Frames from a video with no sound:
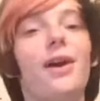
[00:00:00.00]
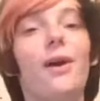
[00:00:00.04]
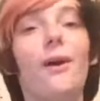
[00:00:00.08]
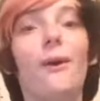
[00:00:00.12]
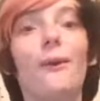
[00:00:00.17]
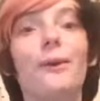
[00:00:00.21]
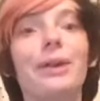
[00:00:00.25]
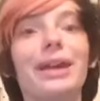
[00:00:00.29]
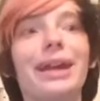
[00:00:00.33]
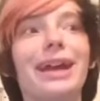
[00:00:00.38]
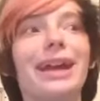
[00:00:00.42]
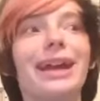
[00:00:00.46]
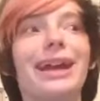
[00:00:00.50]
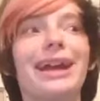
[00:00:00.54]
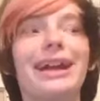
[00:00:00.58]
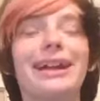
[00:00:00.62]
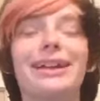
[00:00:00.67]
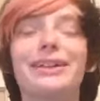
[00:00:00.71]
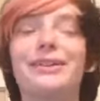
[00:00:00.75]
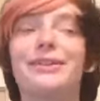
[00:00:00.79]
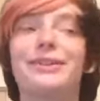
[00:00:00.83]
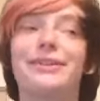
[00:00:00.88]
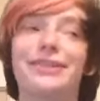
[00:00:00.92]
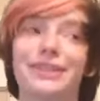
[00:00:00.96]
okay,
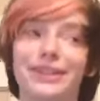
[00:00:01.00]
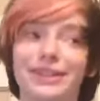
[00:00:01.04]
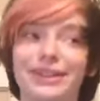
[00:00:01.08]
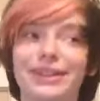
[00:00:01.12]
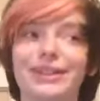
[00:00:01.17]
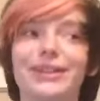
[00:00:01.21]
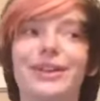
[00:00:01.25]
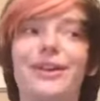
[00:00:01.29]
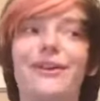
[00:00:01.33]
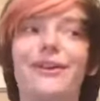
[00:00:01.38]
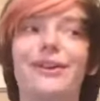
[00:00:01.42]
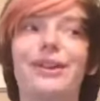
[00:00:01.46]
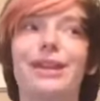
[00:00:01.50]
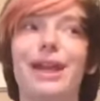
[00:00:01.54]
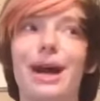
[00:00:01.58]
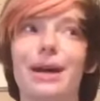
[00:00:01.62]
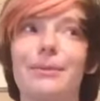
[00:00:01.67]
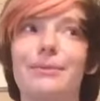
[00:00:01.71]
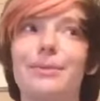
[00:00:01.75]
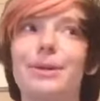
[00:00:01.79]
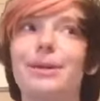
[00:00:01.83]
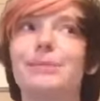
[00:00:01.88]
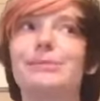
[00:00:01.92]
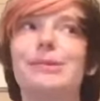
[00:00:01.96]
you clearly know a lot
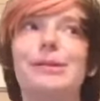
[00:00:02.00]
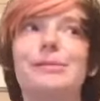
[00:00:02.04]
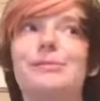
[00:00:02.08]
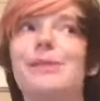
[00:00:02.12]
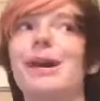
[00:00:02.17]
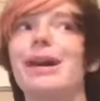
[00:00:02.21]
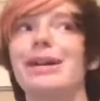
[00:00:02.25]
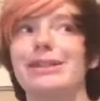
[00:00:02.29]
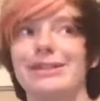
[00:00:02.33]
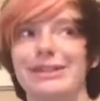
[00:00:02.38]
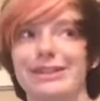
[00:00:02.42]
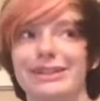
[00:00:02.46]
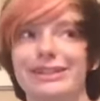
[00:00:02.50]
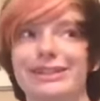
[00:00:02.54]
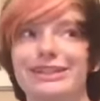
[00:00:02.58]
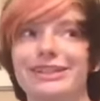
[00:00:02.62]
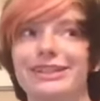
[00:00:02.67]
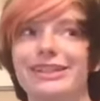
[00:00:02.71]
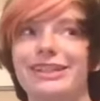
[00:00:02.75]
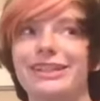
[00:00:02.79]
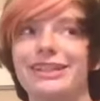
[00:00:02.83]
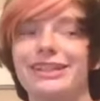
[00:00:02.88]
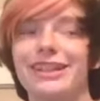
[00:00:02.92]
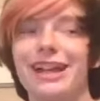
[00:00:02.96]
more about my gender
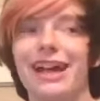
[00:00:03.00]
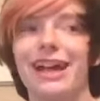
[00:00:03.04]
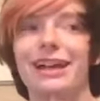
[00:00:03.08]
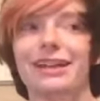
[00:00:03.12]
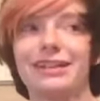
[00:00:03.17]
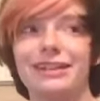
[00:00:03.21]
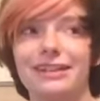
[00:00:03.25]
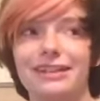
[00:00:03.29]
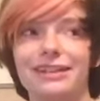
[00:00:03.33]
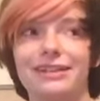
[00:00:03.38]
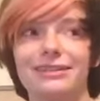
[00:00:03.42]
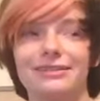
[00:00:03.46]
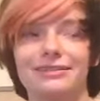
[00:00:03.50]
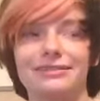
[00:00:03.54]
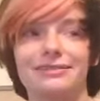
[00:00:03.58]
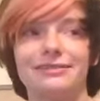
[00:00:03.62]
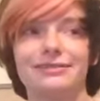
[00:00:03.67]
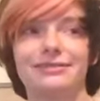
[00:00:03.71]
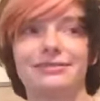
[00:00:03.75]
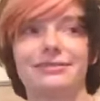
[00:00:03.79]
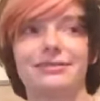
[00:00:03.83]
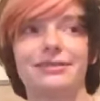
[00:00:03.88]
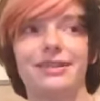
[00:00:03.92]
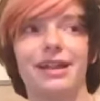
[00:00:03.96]
than
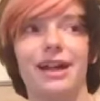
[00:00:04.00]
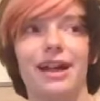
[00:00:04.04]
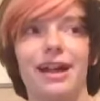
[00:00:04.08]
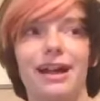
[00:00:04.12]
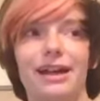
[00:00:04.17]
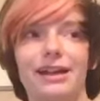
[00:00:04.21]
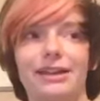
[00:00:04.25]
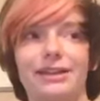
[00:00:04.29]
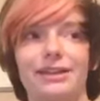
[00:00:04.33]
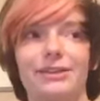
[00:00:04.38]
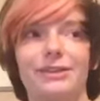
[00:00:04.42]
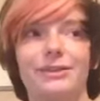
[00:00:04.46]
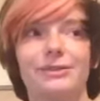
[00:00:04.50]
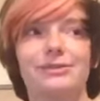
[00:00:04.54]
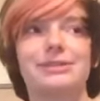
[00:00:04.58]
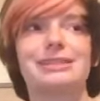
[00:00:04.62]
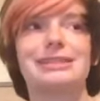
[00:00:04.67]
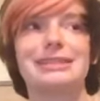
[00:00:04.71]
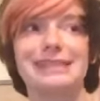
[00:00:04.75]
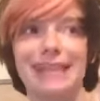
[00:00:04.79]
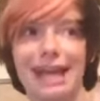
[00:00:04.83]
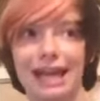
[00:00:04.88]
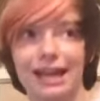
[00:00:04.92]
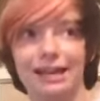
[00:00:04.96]
I do.
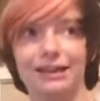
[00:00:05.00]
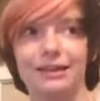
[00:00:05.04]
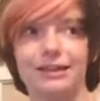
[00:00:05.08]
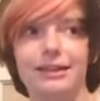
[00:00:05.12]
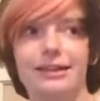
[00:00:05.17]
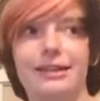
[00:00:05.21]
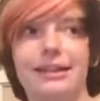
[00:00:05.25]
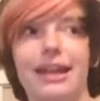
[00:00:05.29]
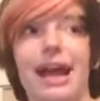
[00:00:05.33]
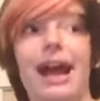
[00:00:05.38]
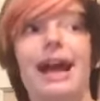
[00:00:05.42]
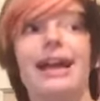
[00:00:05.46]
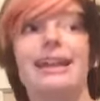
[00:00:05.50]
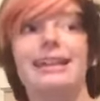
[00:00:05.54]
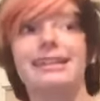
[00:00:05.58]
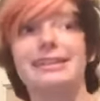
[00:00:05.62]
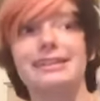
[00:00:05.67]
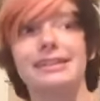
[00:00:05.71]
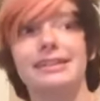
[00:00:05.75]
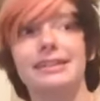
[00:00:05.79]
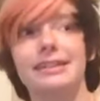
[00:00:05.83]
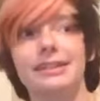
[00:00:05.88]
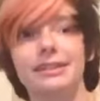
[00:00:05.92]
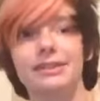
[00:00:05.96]
Sadly, yeah, I
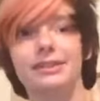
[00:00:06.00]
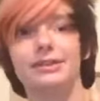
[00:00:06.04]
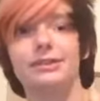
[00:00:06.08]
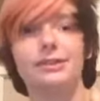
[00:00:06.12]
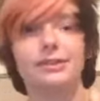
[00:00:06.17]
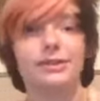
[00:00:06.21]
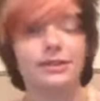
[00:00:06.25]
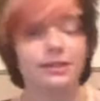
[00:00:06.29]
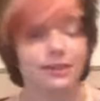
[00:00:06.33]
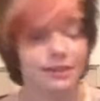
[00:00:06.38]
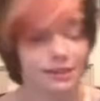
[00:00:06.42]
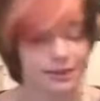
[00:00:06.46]
see you.